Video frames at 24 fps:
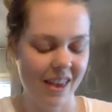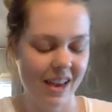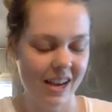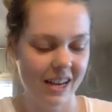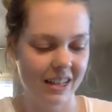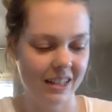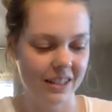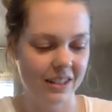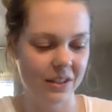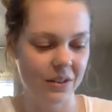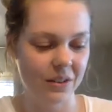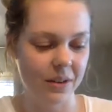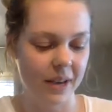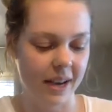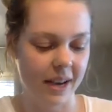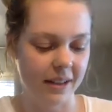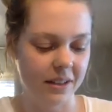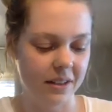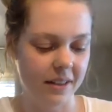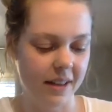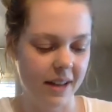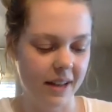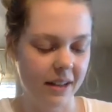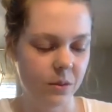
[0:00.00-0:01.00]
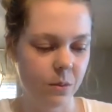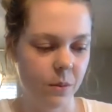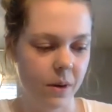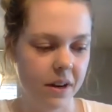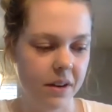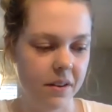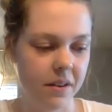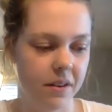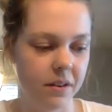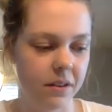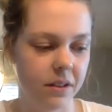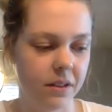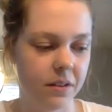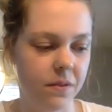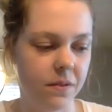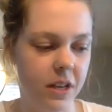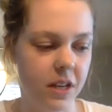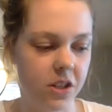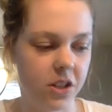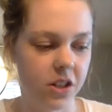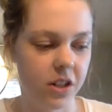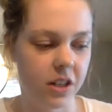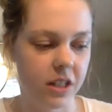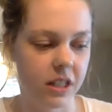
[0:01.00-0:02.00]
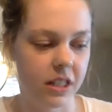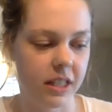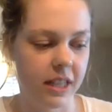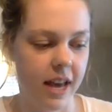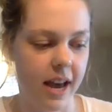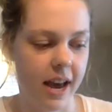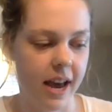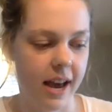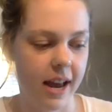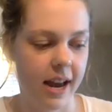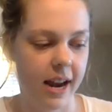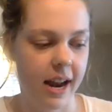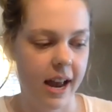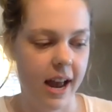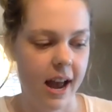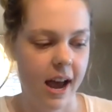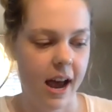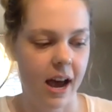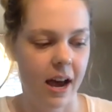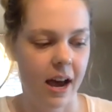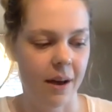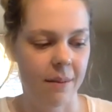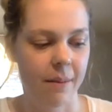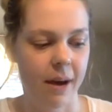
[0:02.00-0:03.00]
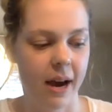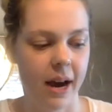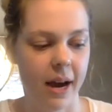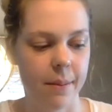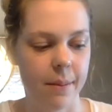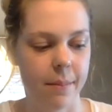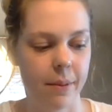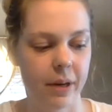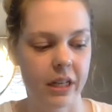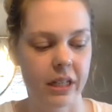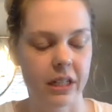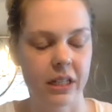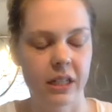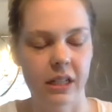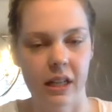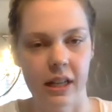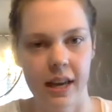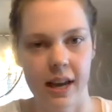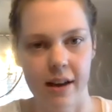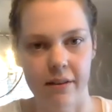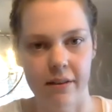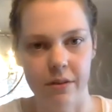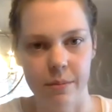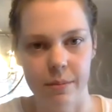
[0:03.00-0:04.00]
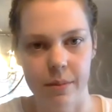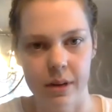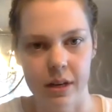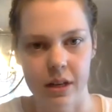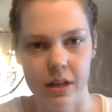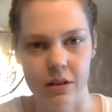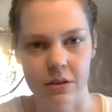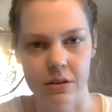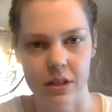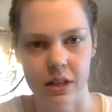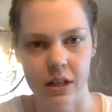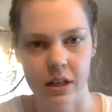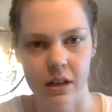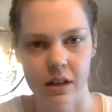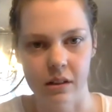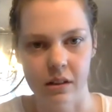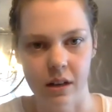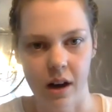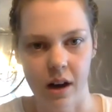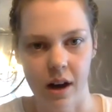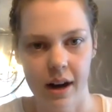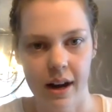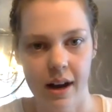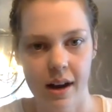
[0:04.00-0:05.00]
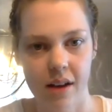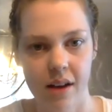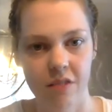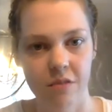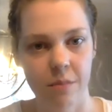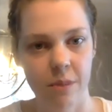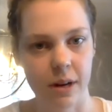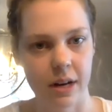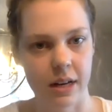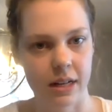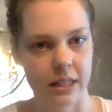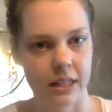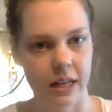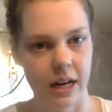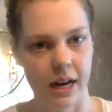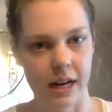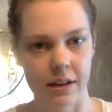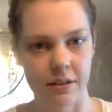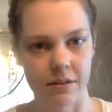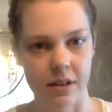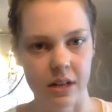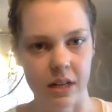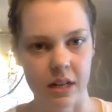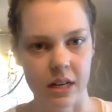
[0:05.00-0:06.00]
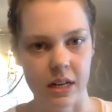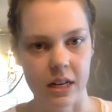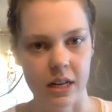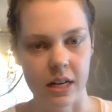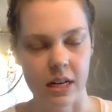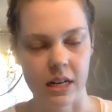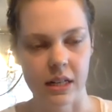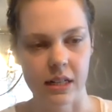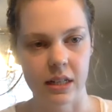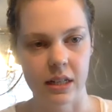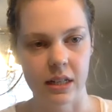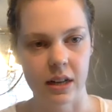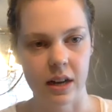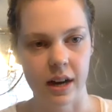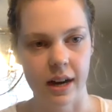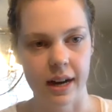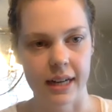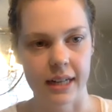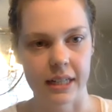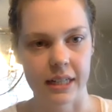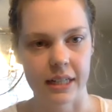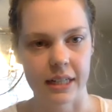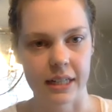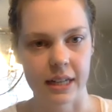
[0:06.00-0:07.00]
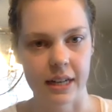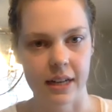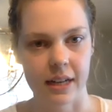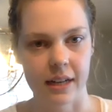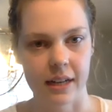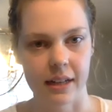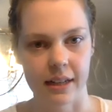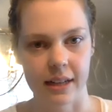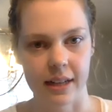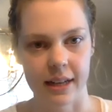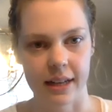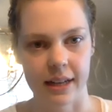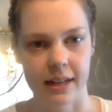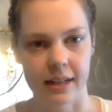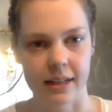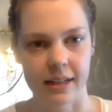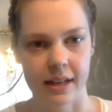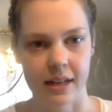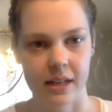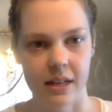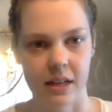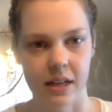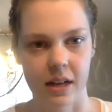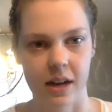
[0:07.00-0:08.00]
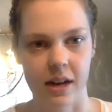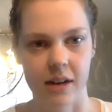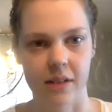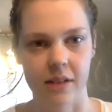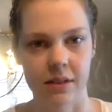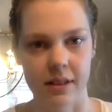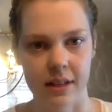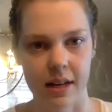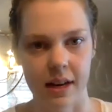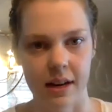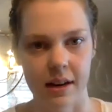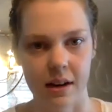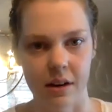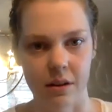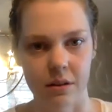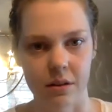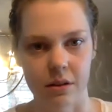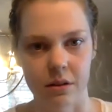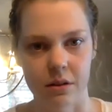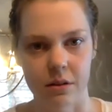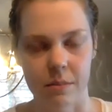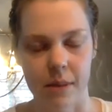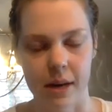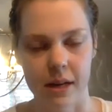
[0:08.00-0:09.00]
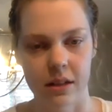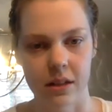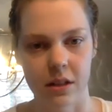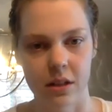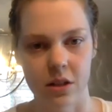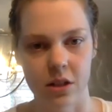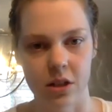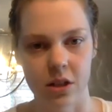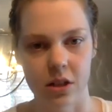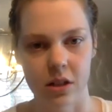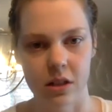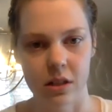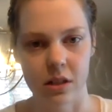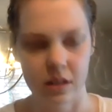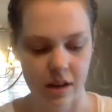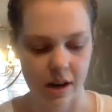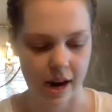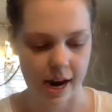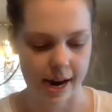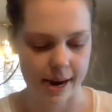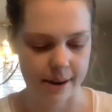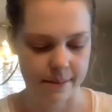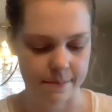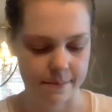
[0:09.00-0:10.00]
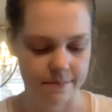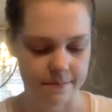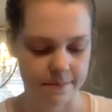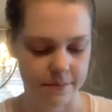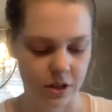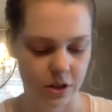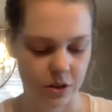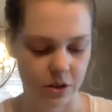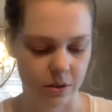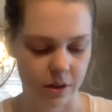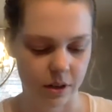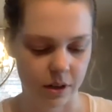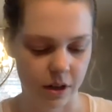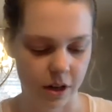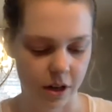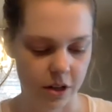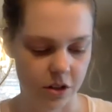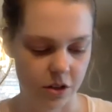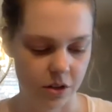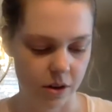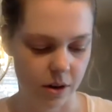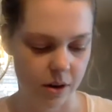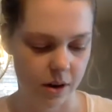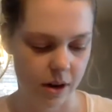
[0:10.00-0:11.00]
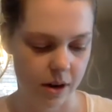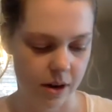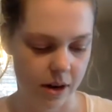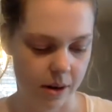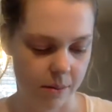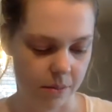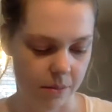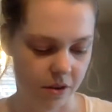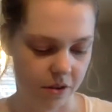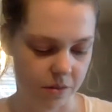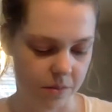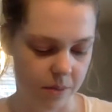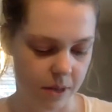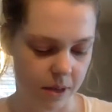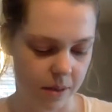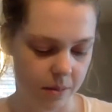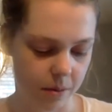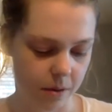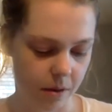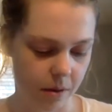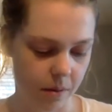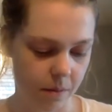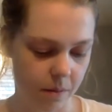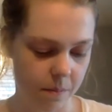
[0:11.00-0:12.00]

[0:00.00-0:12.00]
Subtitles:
So yeah, so that's one of those features that I personally haven't been using a lot of, but it's kind of a neat idea, like I said, to kind of send out those messages to a large number of people.